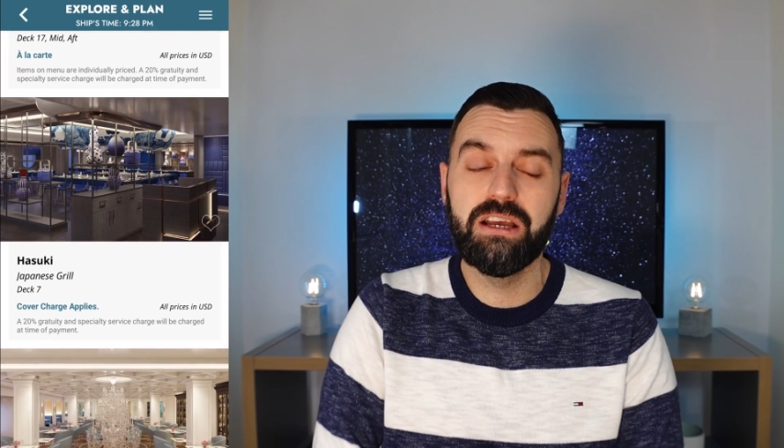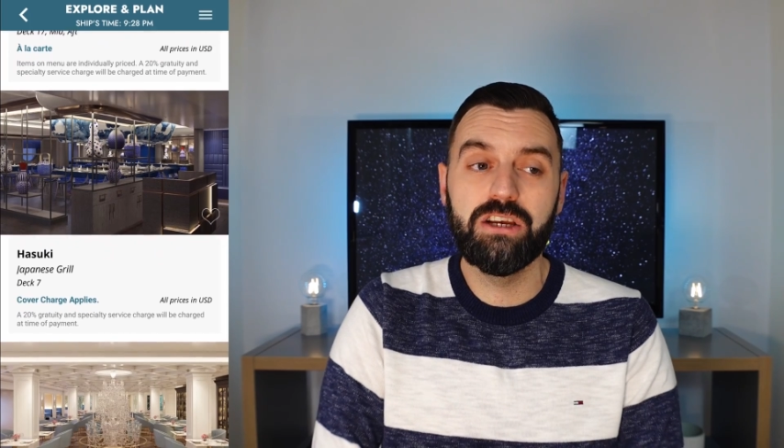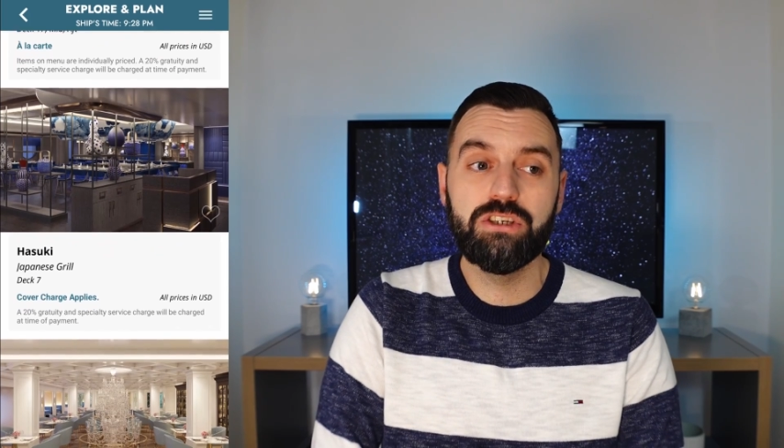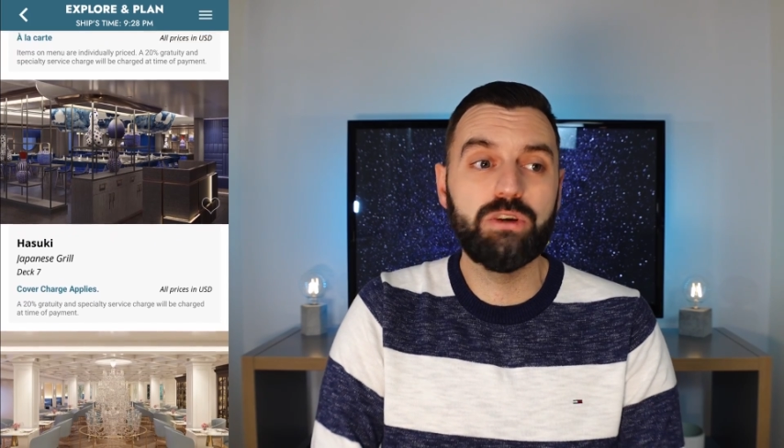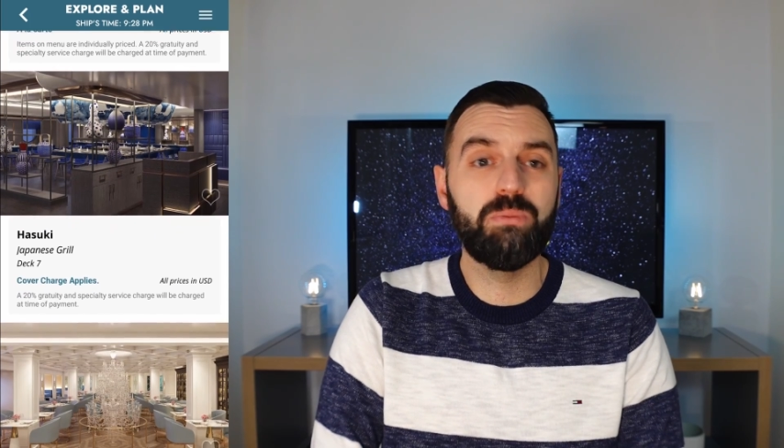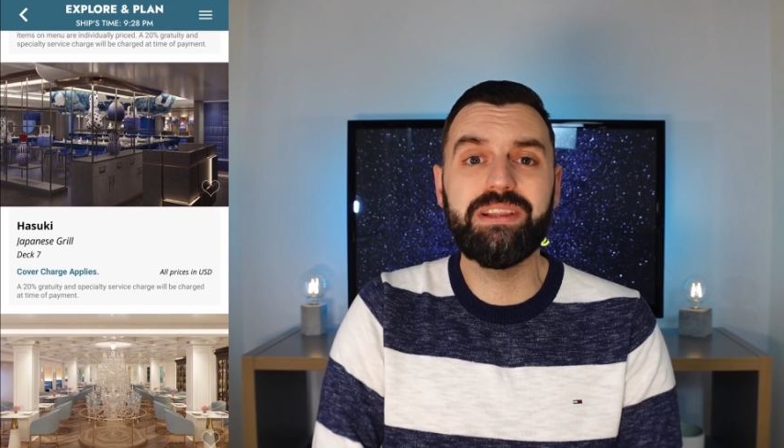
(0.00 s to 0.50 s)

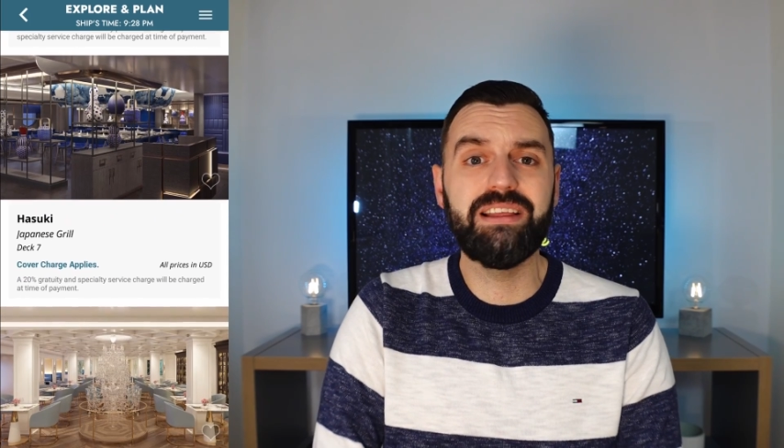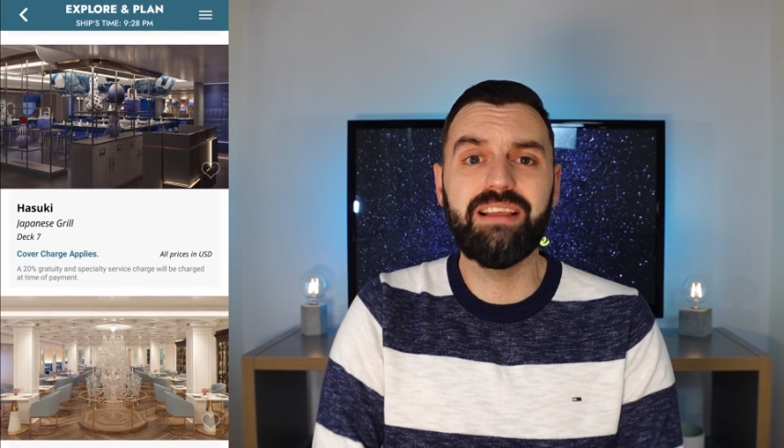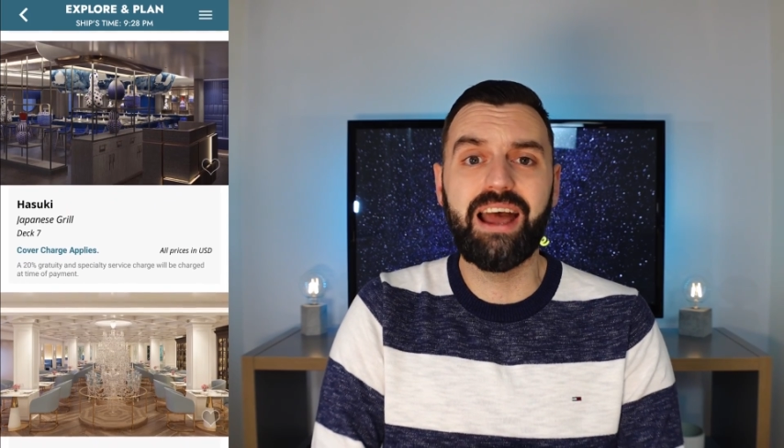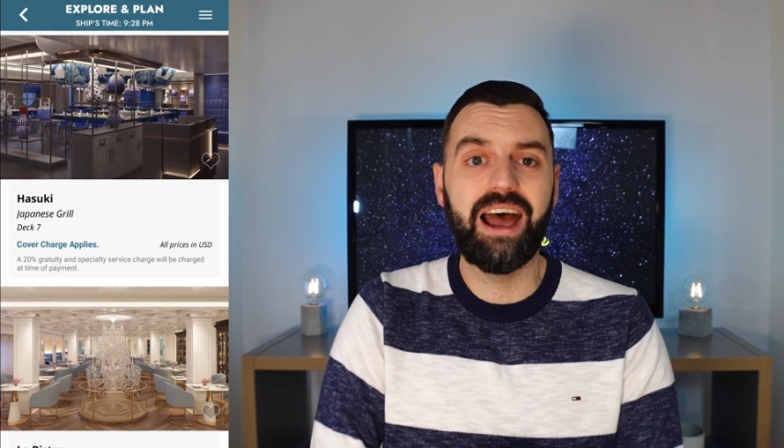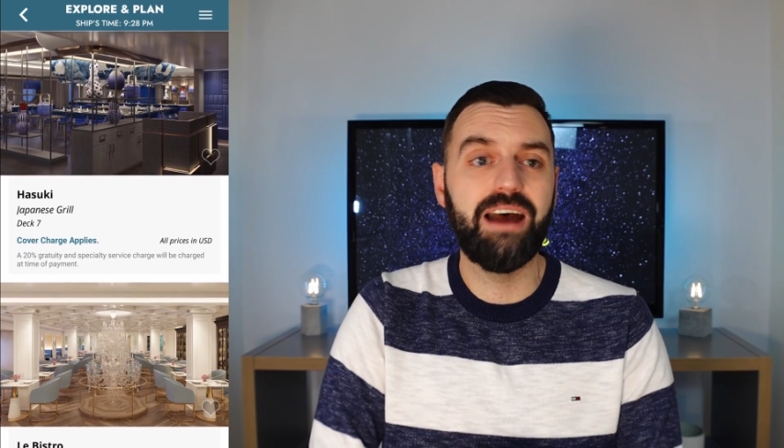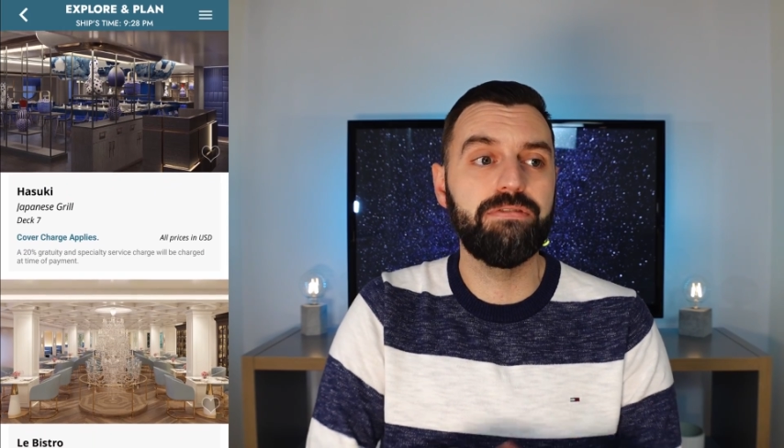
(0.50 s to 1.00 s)
so we didn't
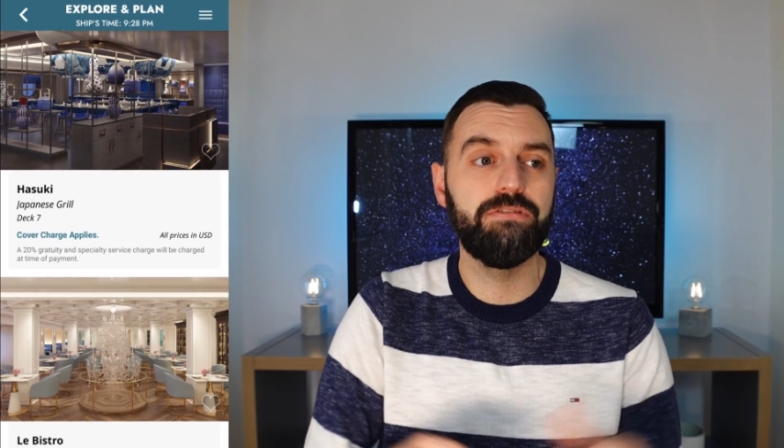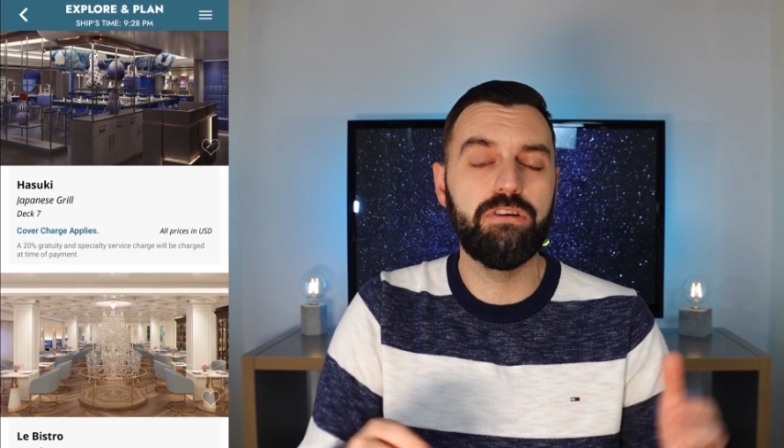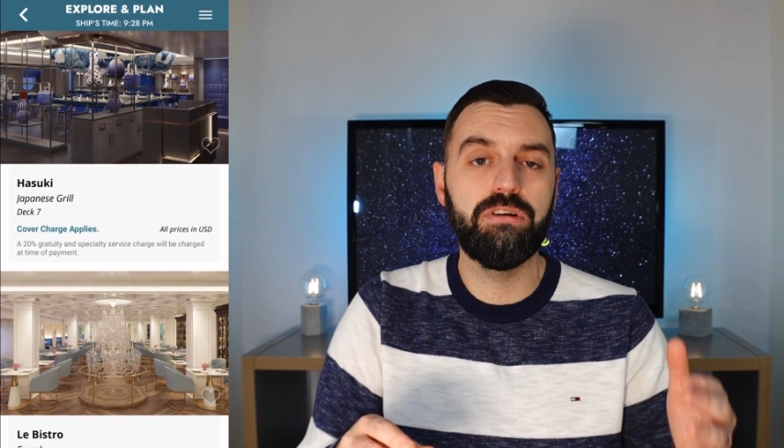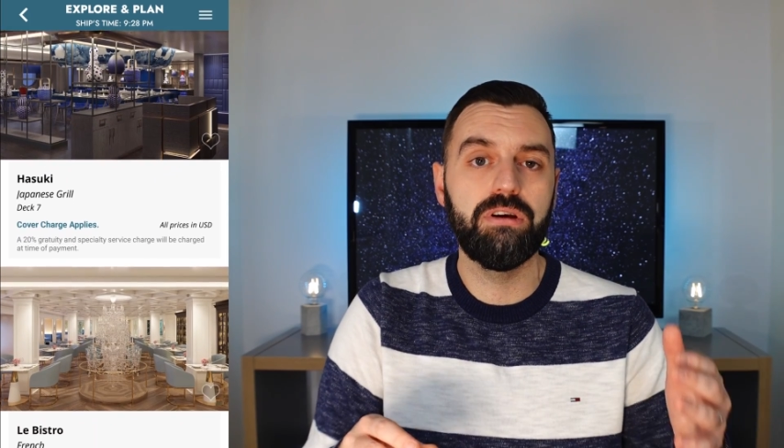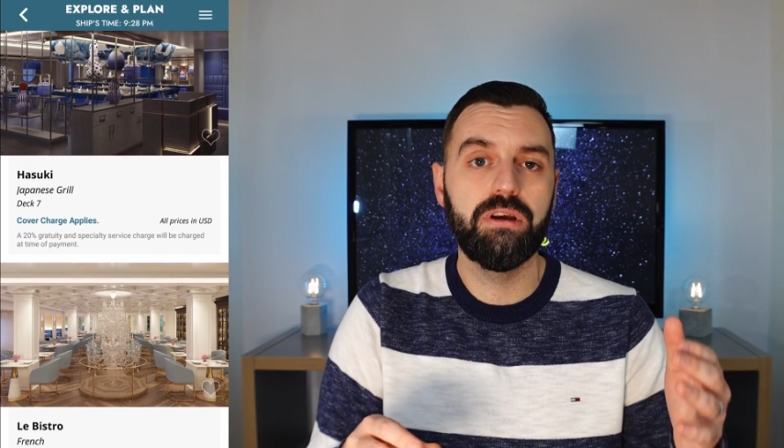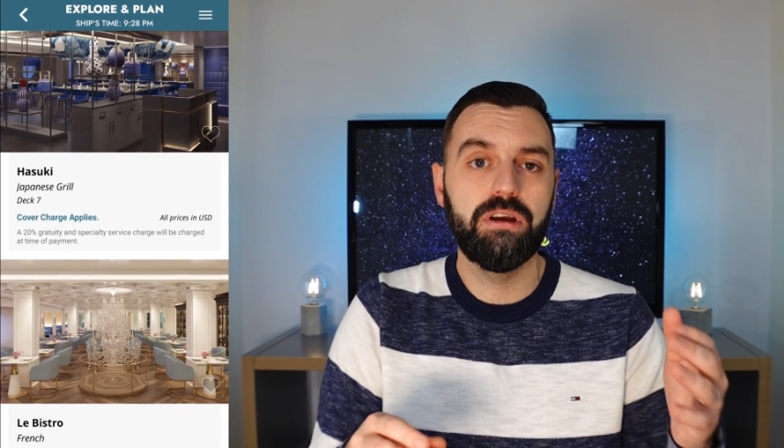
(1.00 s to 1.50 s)
have to